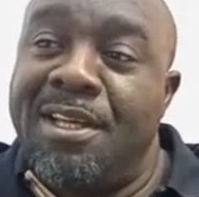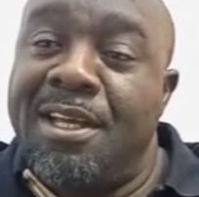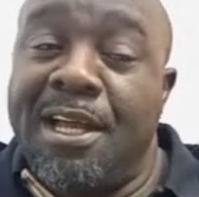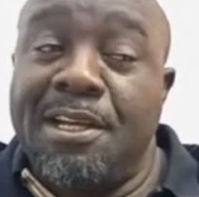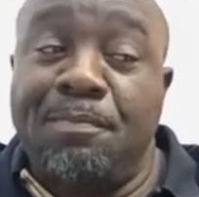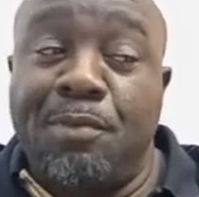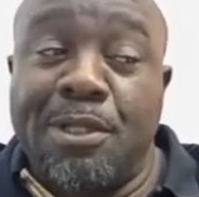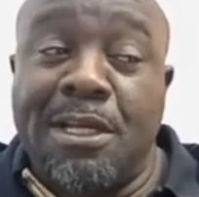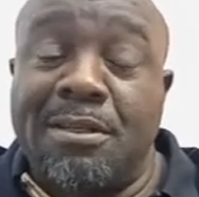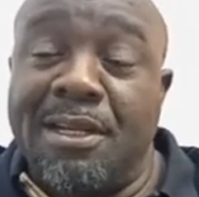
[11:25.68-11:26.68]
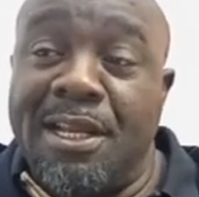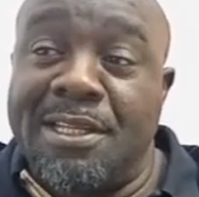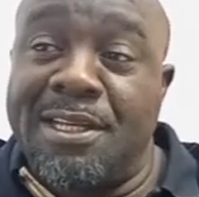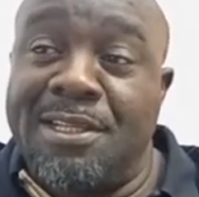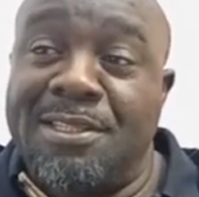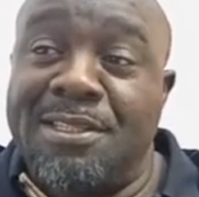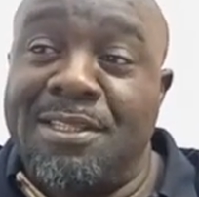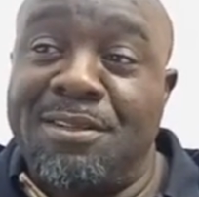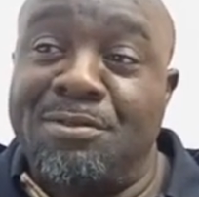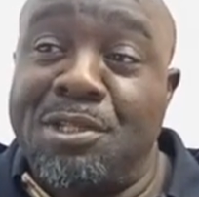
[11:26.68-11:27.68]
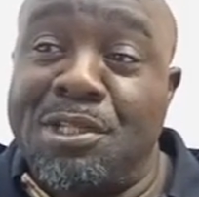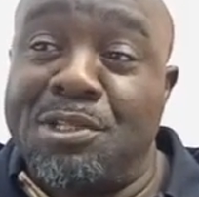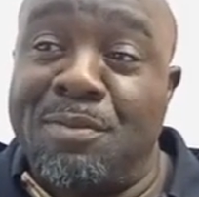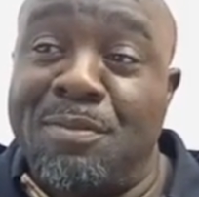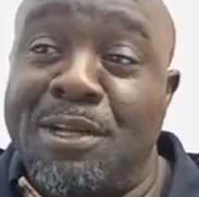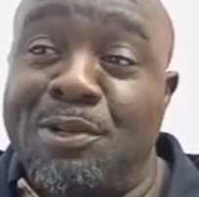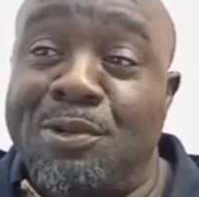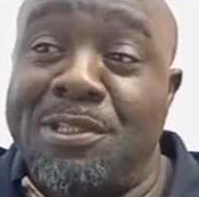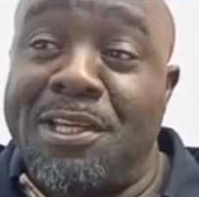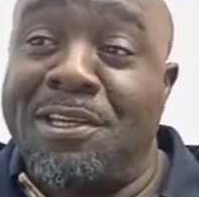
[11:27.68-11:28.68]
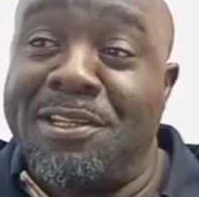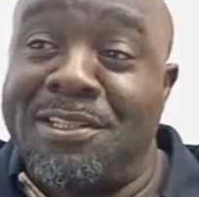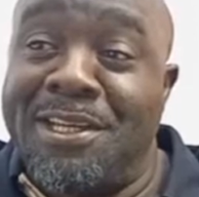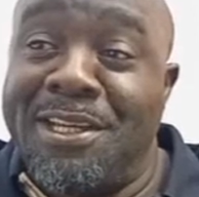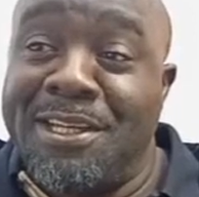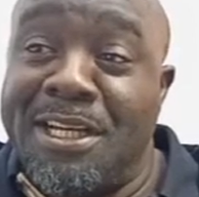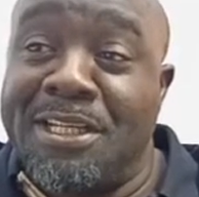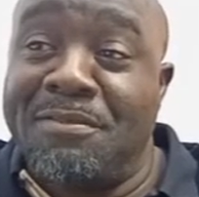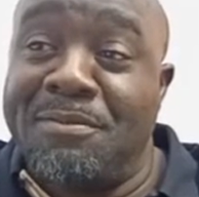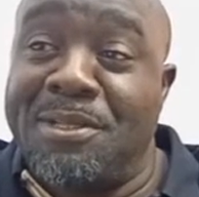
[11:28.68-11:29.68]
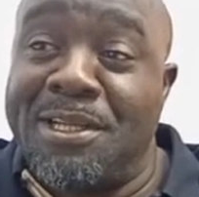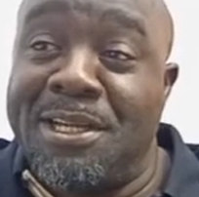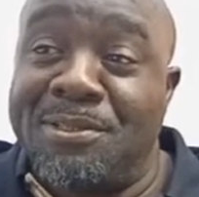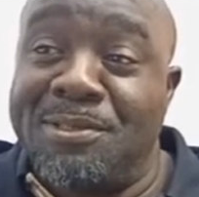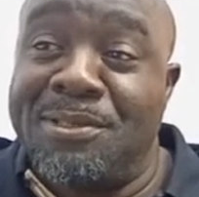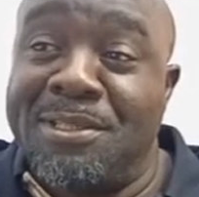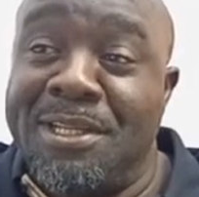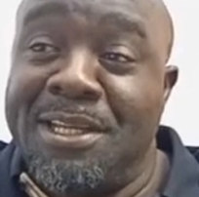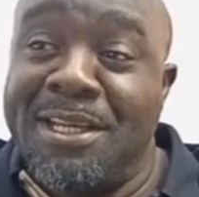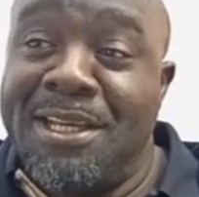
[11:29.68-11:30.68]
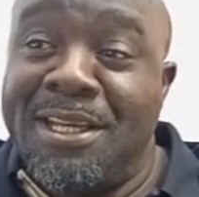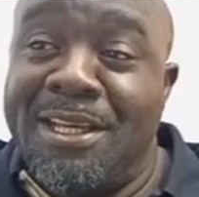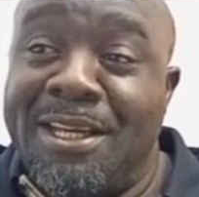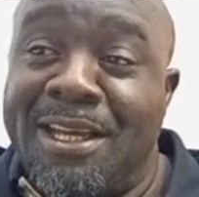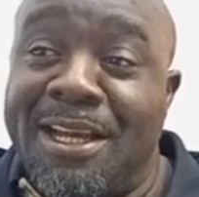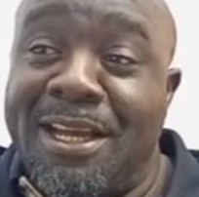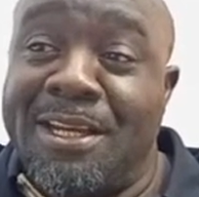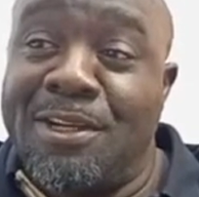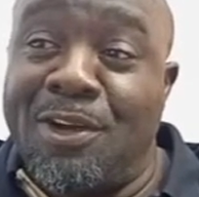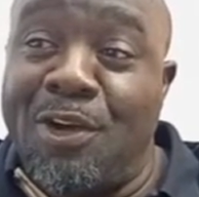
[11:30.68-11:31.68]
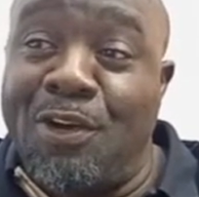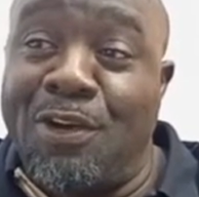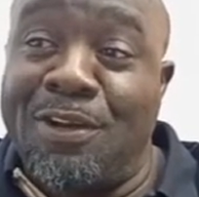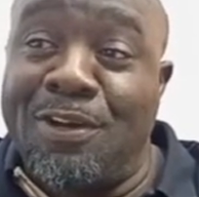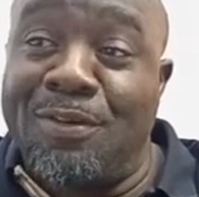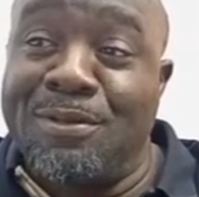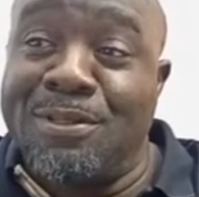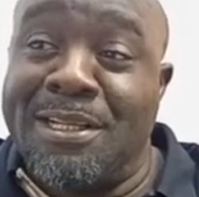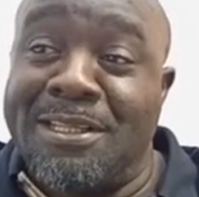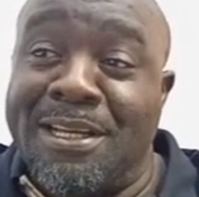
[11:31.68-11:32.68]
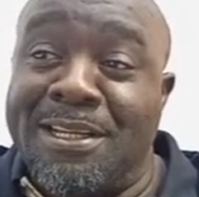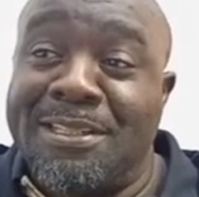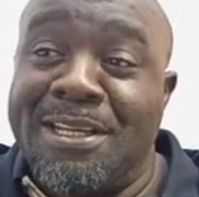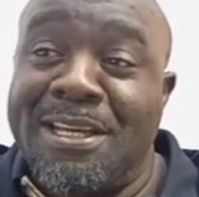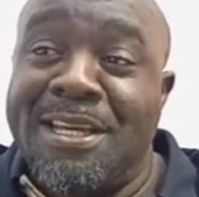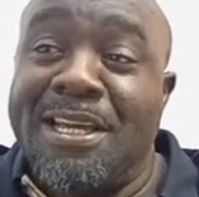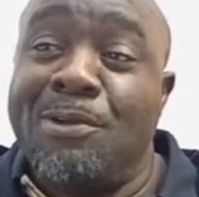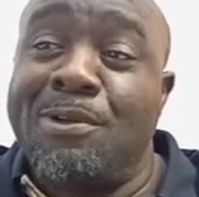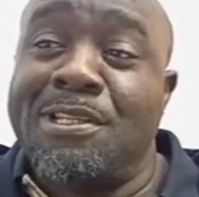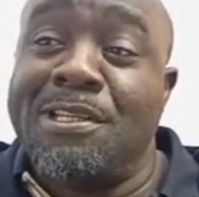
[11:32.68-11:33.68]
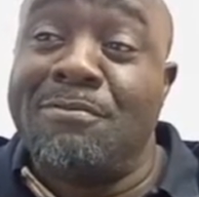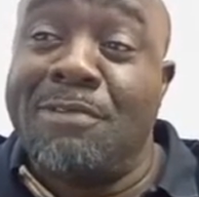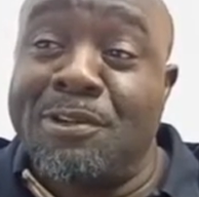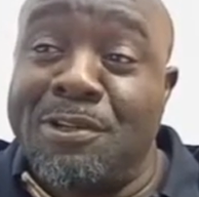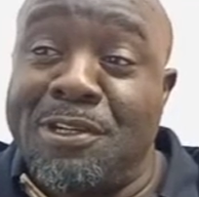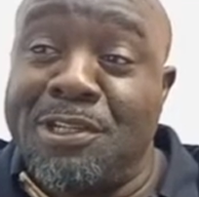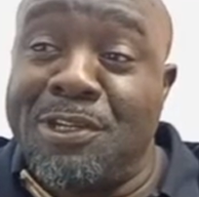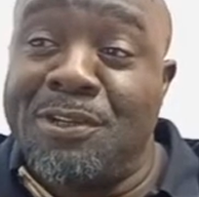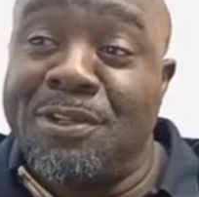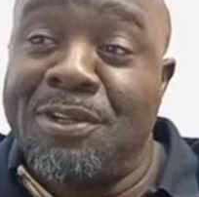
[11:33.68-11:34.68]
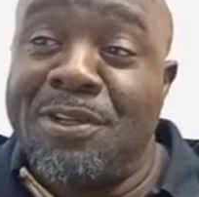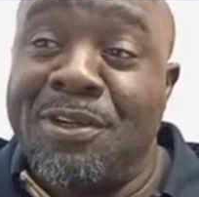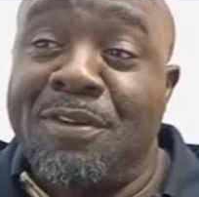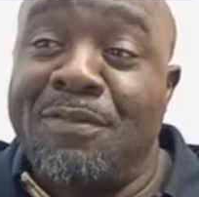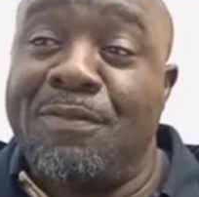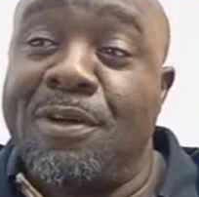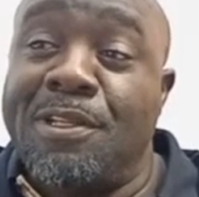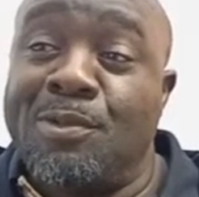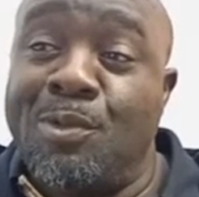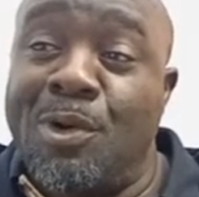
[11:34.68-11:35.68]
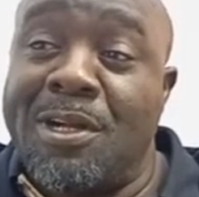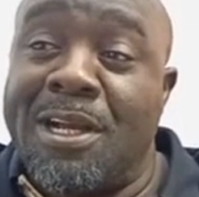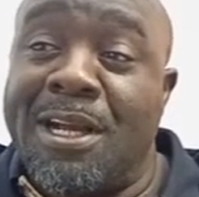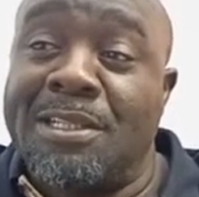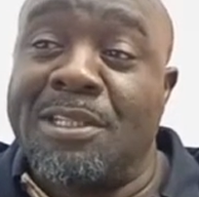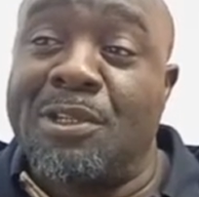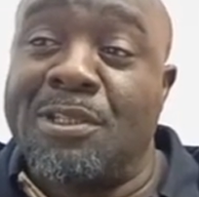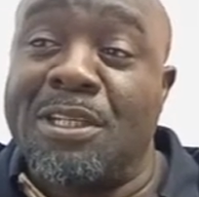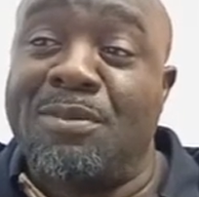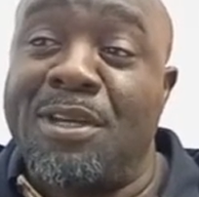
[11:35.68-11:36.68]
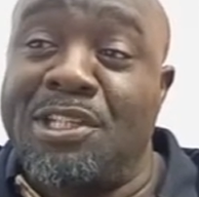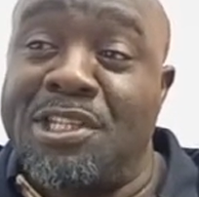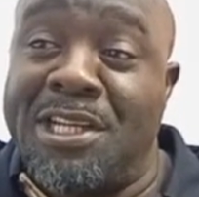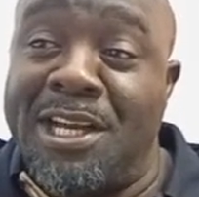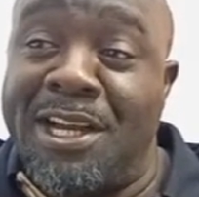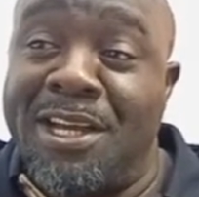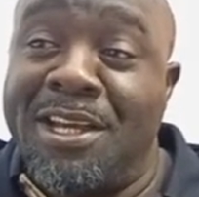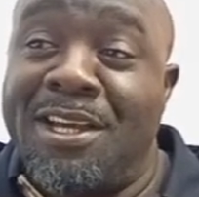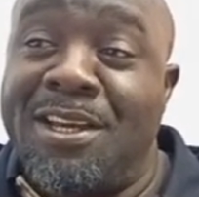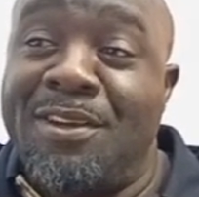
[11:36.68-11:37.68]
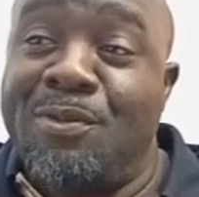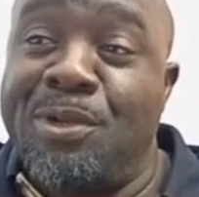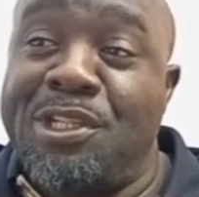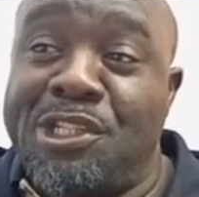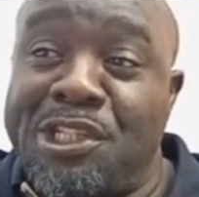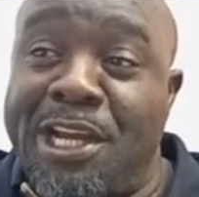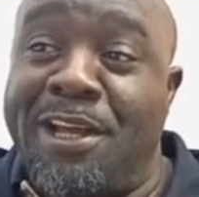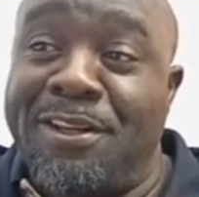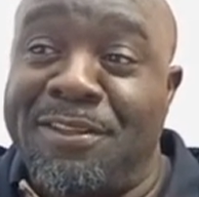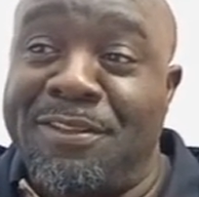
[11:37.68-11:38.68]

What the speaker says: And he brought out the letters written to him by those kings that gave him the title. And in all of those letters, it was his recognition for his work as a successful engineer with Shell.